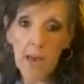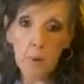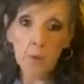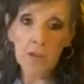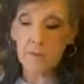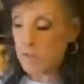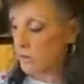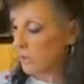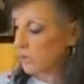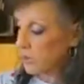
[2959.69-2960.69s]
that would
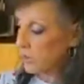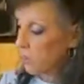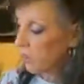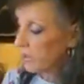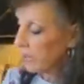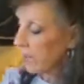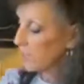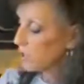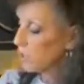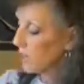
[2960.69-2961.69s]
even, because the
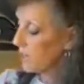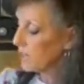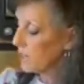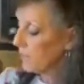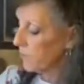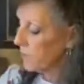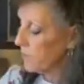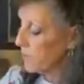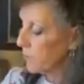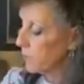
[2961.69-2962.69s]
boiling, I just wanted it
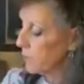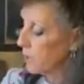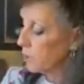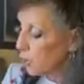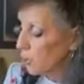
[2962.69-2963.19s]
to you know,